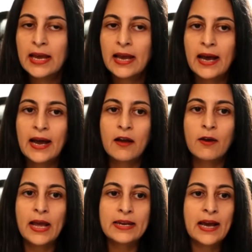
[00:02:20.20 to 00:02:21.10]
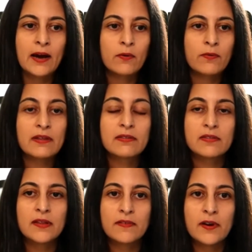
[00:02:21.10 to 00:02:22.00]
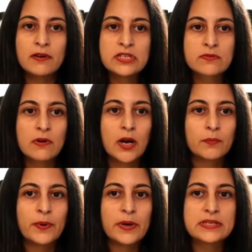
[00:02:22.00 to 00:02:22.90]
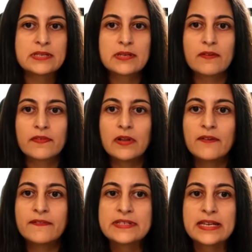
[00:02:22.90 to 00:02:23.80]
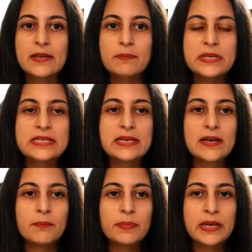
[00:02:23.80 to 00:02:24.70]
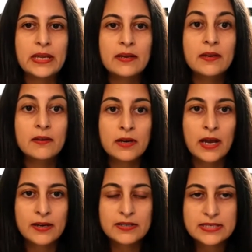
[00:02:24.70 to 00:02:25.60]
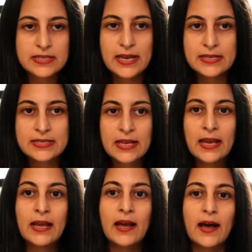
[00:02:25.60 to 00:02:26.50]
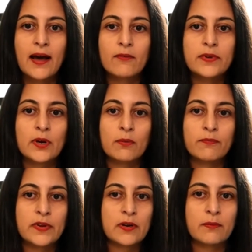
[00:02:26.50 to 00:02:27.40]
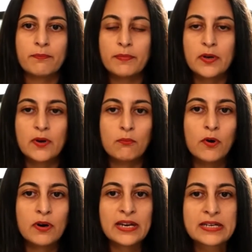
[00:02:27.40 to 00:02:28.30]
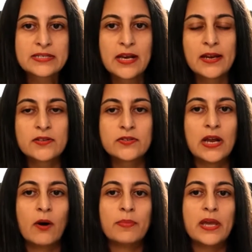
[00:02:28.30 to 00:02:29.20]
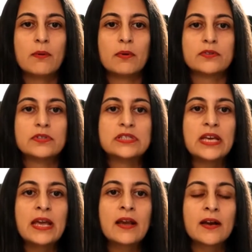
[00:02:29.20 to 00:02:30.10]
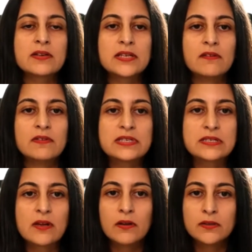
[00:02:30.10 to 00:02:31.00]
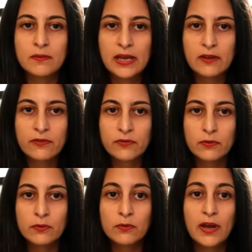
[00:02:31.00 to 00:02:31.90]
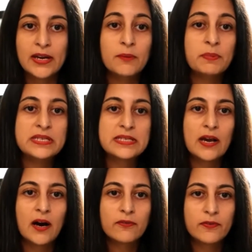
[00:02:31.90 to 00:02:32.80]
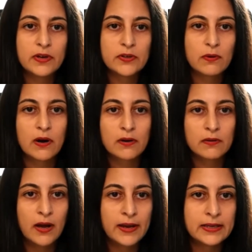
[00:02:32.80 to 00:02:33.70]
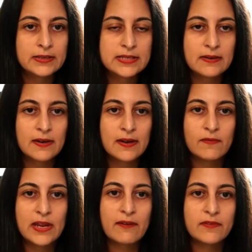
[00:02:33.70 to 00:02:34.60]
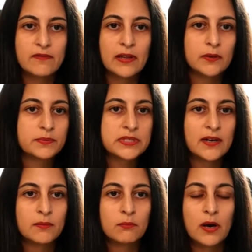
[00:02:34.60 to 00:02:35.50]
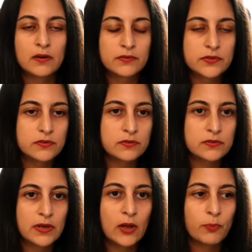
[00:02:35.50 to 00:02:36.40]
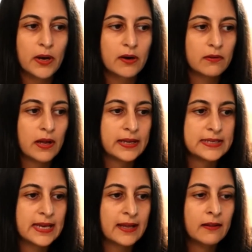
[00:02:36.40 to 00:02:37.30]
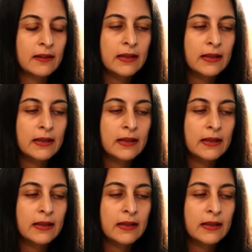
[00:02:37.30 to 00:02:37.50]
And now with the very strong presence of Clough as an EPC company in the United States, we are more than excited to now be able to take our services all the way through an EPC offering to our clients. And we have developed certain models to help our clientele